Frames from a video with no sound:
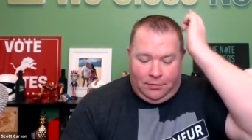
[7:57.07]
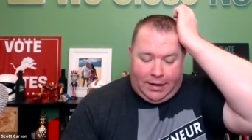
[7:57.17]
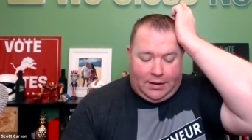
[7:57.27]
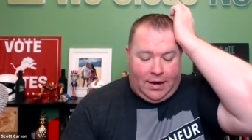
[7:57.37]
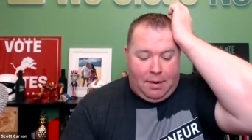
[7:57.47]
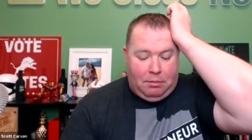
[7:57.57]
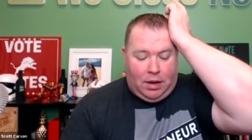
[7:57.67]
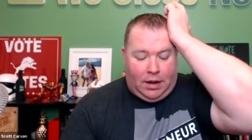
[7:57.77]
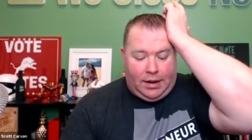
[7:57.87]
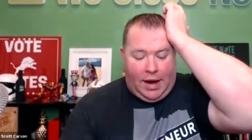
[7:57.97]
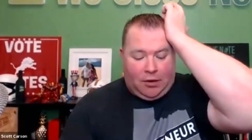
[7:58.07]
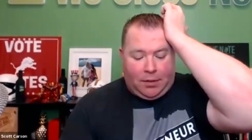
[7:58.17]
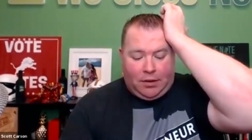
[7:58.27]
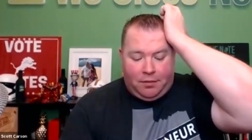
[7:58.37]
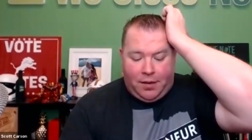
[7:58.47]
like the time blocking
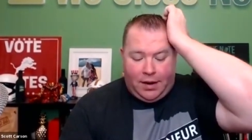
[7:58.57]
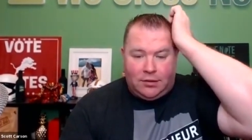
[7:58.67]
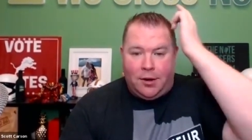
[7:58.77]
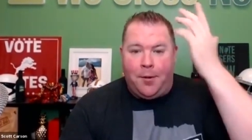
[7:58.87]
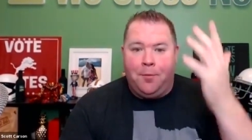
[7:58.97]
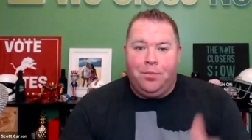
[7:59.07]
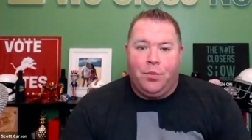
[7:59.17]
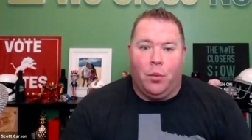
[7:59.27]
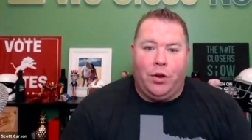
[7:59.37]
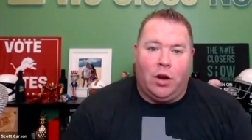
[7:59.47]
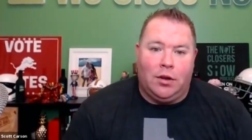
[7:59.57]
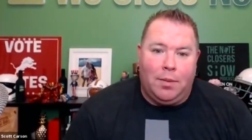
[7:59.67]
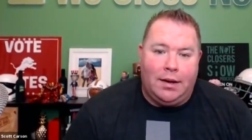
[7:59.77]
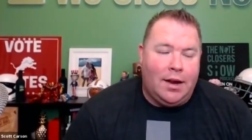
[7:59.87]
aspect of things. We talked about